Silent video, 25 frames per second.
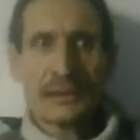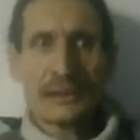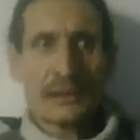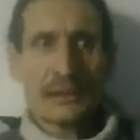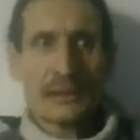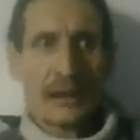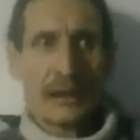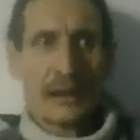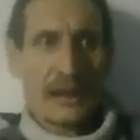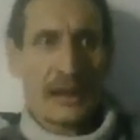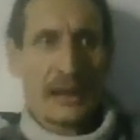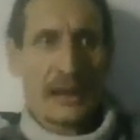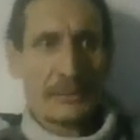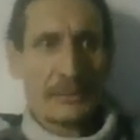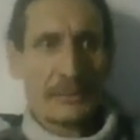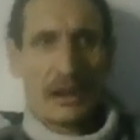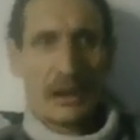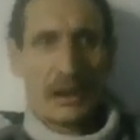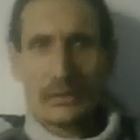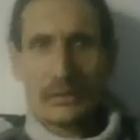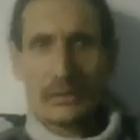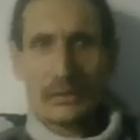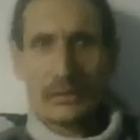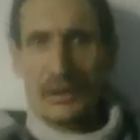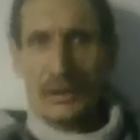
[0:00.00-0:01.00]
and I had my
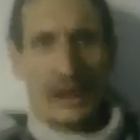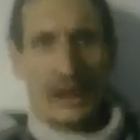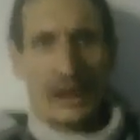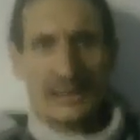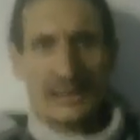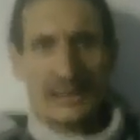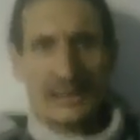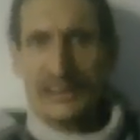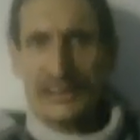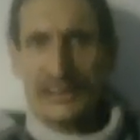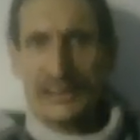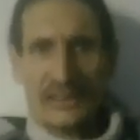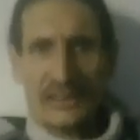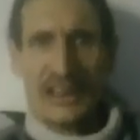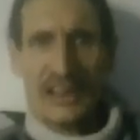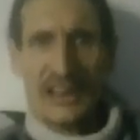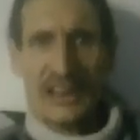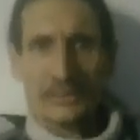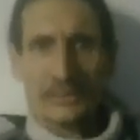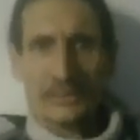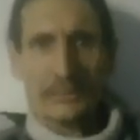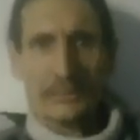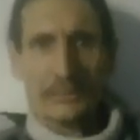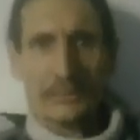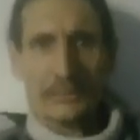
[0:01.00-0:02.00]
own
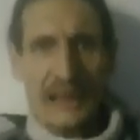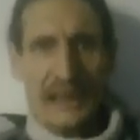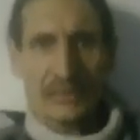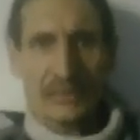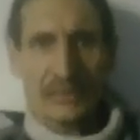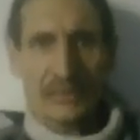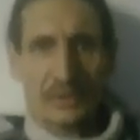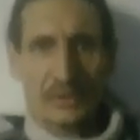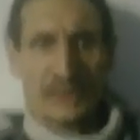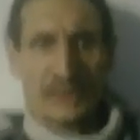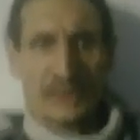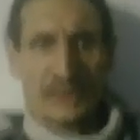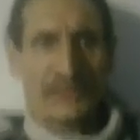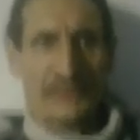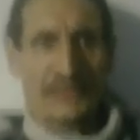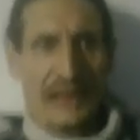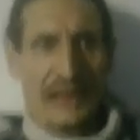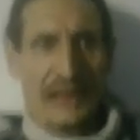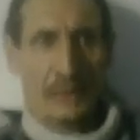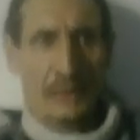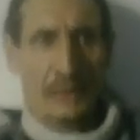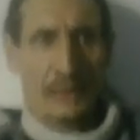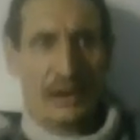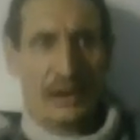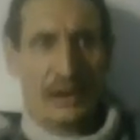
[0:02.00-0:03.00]
identification plates, which in
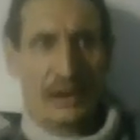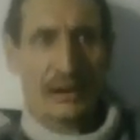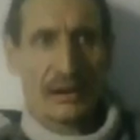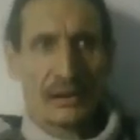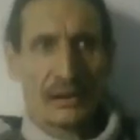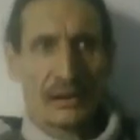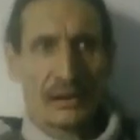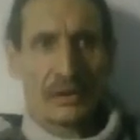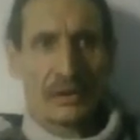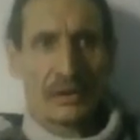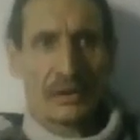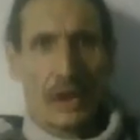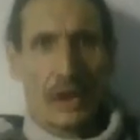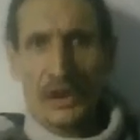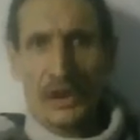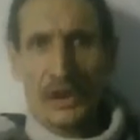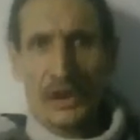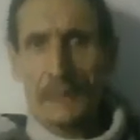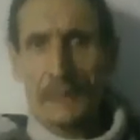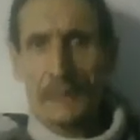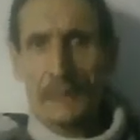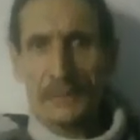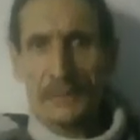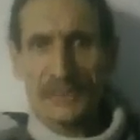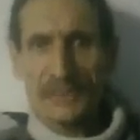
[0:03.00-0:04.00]
fact were not
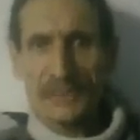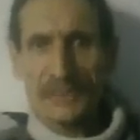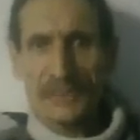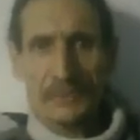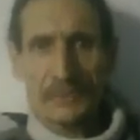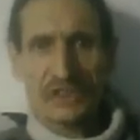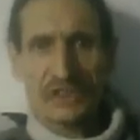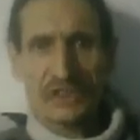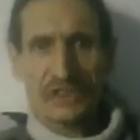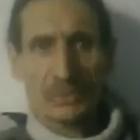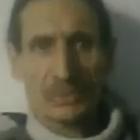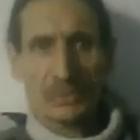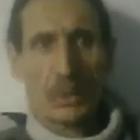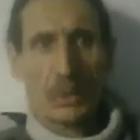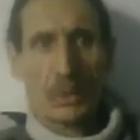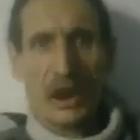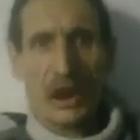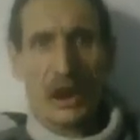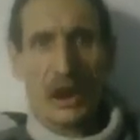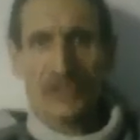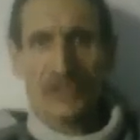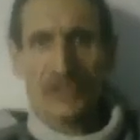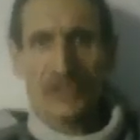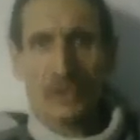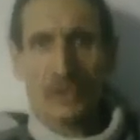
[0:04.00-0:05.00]
numbers. It was just
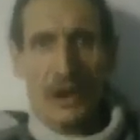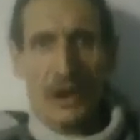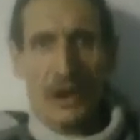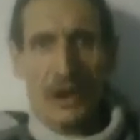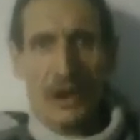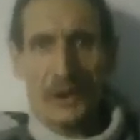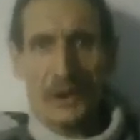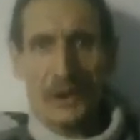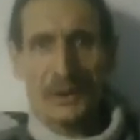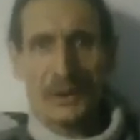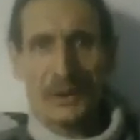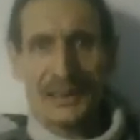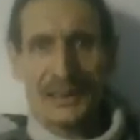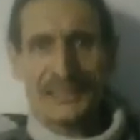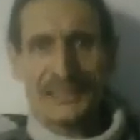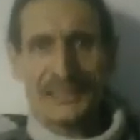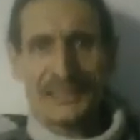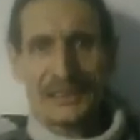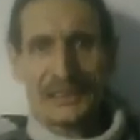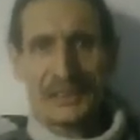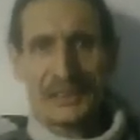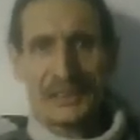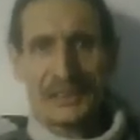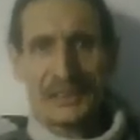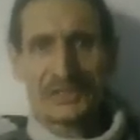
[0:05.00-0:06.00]
Wise Crow.
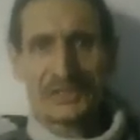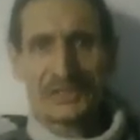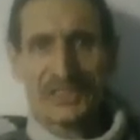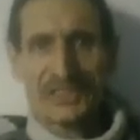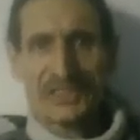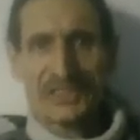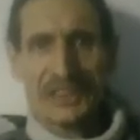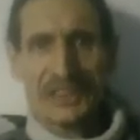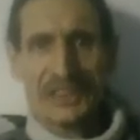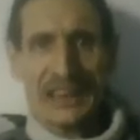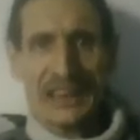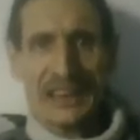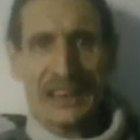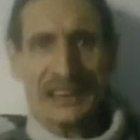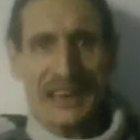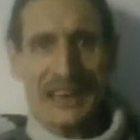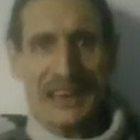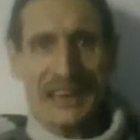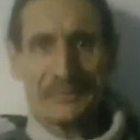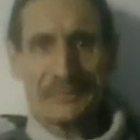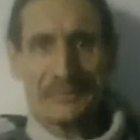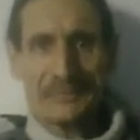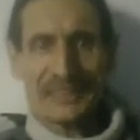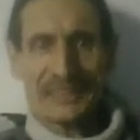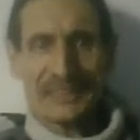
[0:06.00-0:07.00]
It was just a
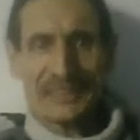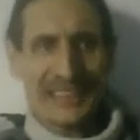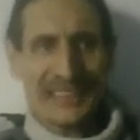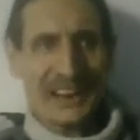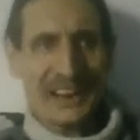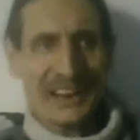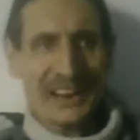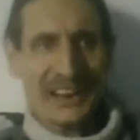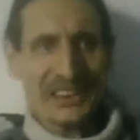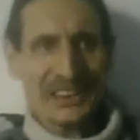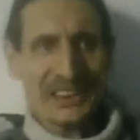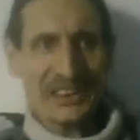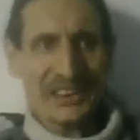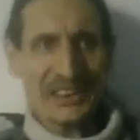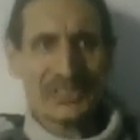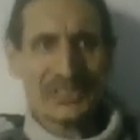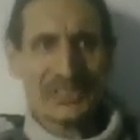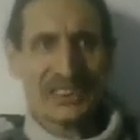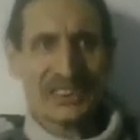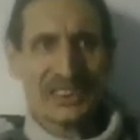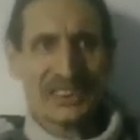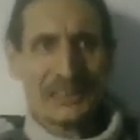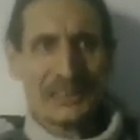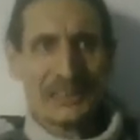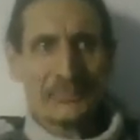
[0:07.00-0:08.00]
nickname that I
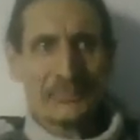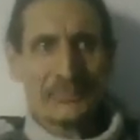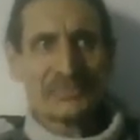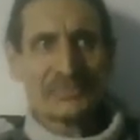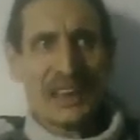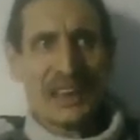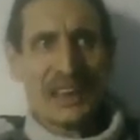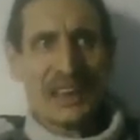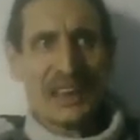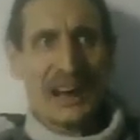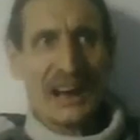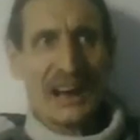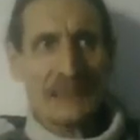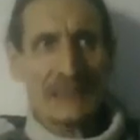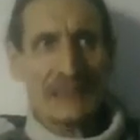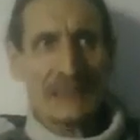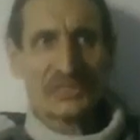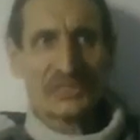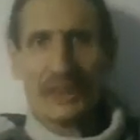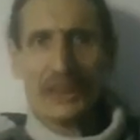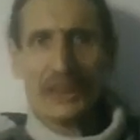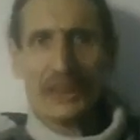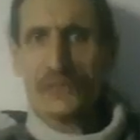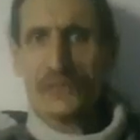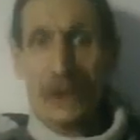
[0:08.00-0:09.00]
used.
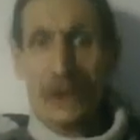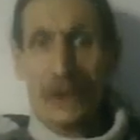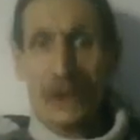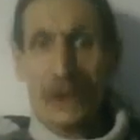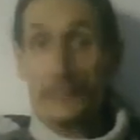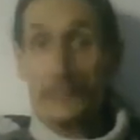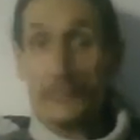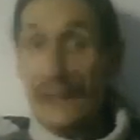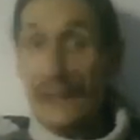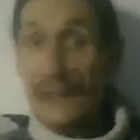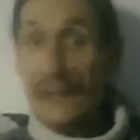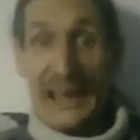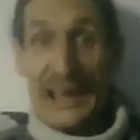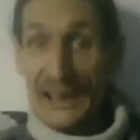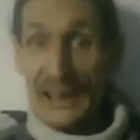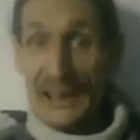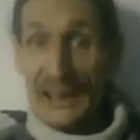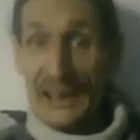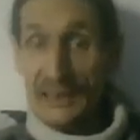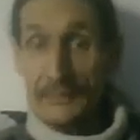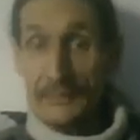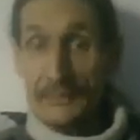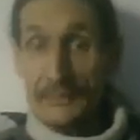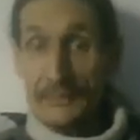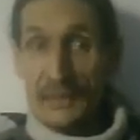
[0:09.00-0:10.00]
Silver on
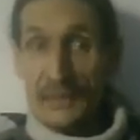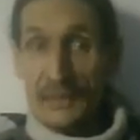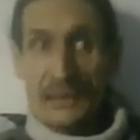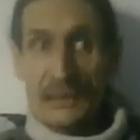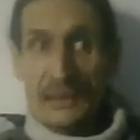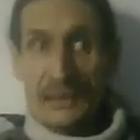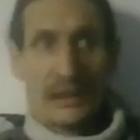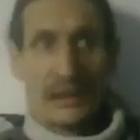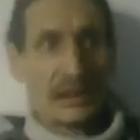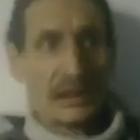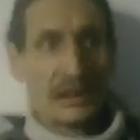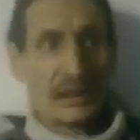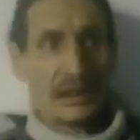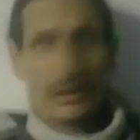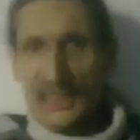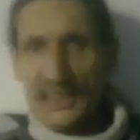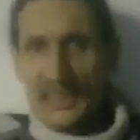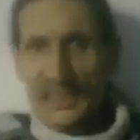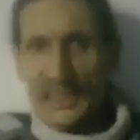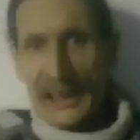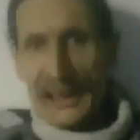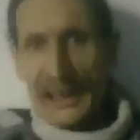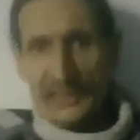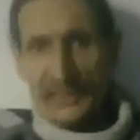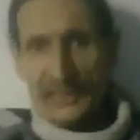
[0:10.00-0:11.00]
black, and no
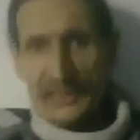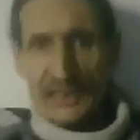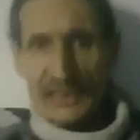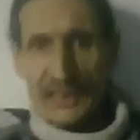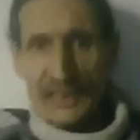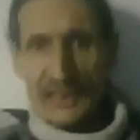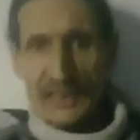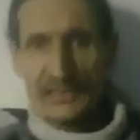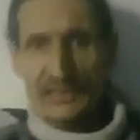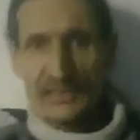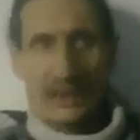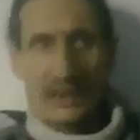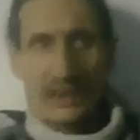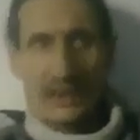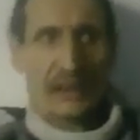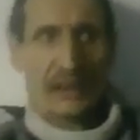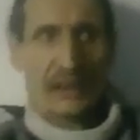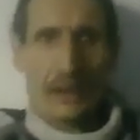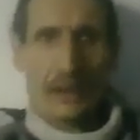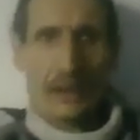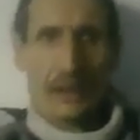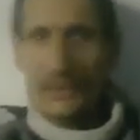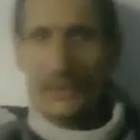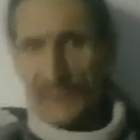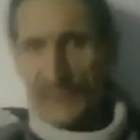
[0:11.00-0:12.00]
tax disc. I
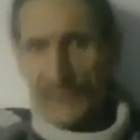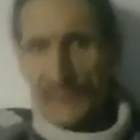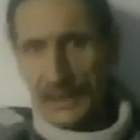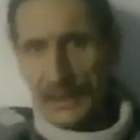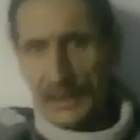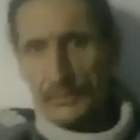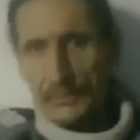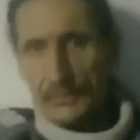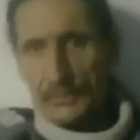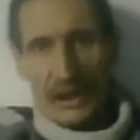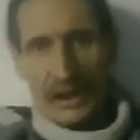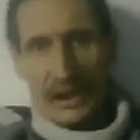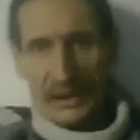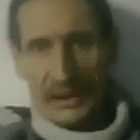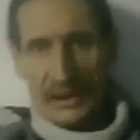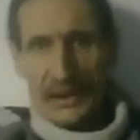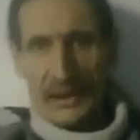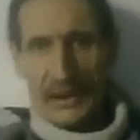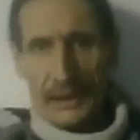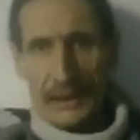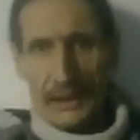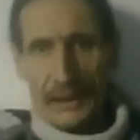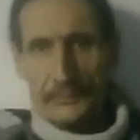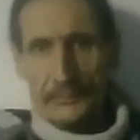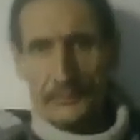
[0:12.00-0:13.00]
noticed in
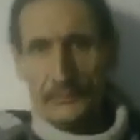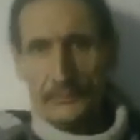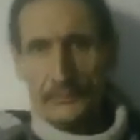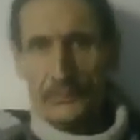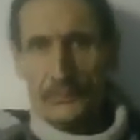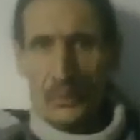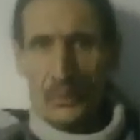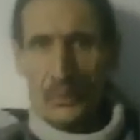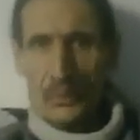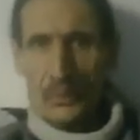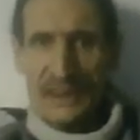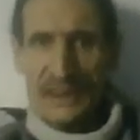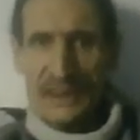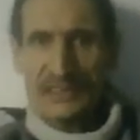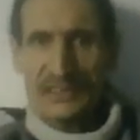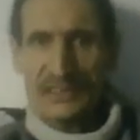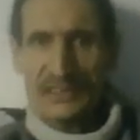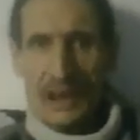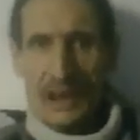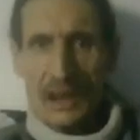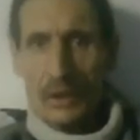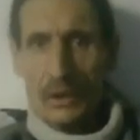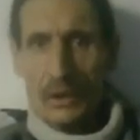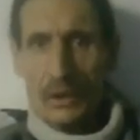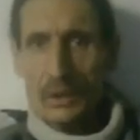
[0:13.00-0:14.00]
my
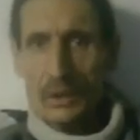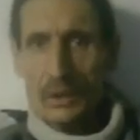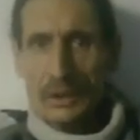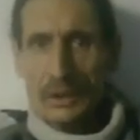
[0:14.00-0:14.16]
window